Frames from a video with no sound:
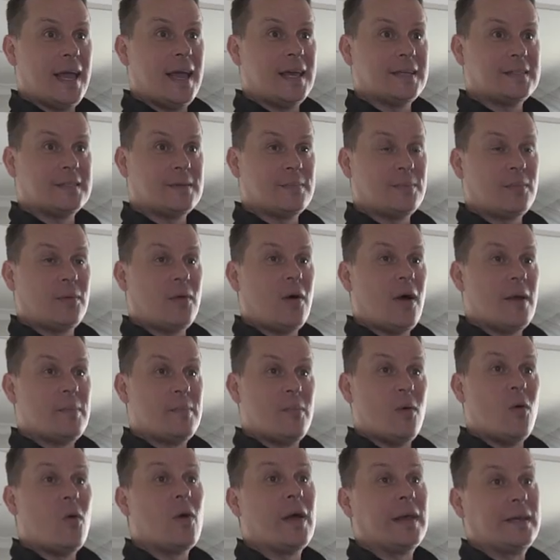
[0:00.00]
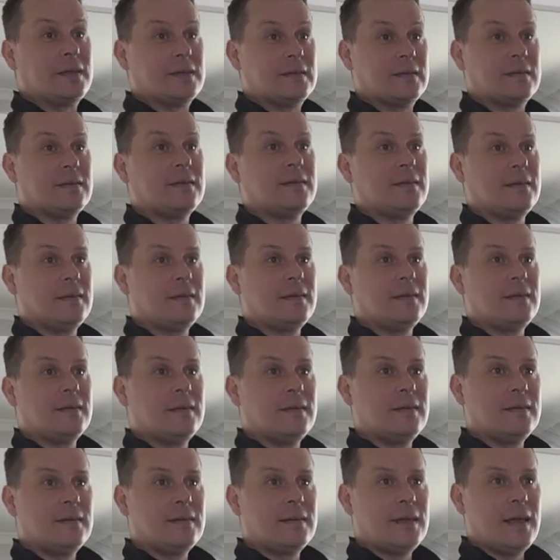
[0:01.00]
air supply point.
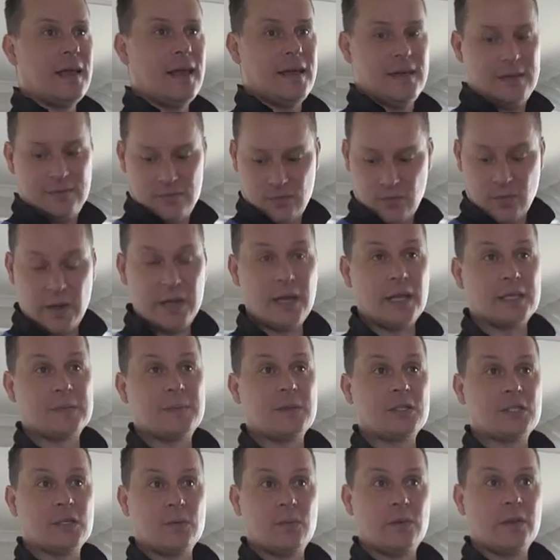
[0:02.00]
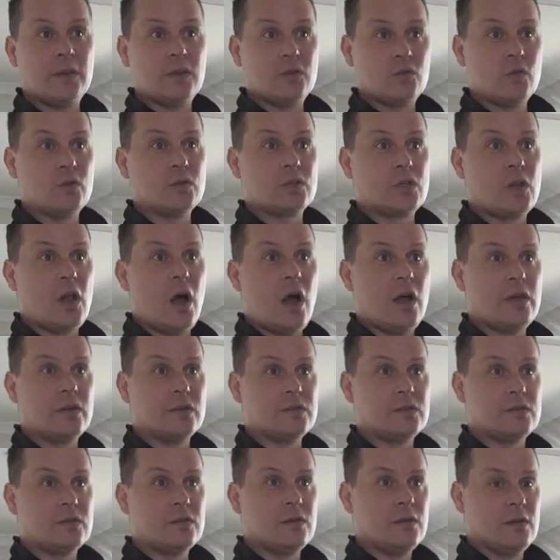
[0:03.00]
Yeah, when, especially when the door's
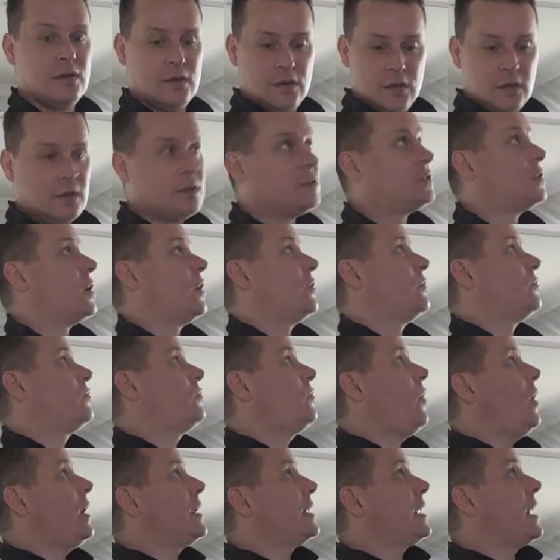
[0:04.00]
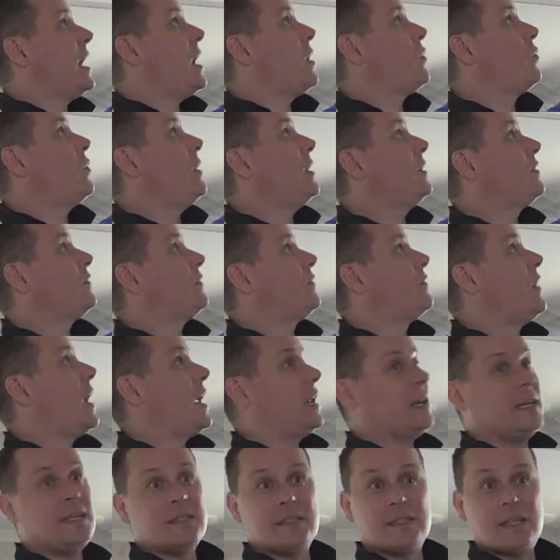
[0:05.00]
closed. So right now where the
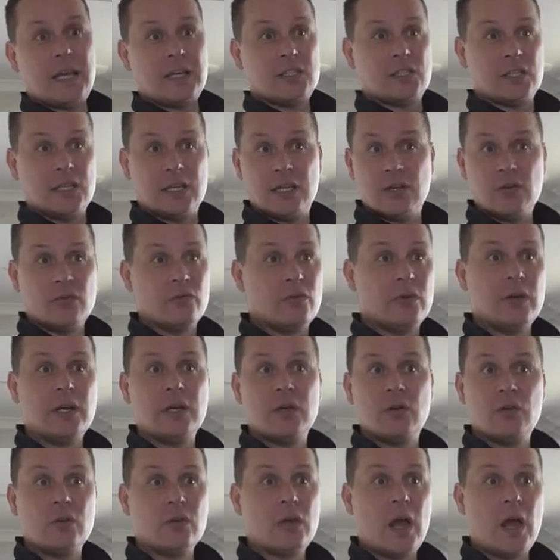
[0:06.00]
fan is is actually in a really good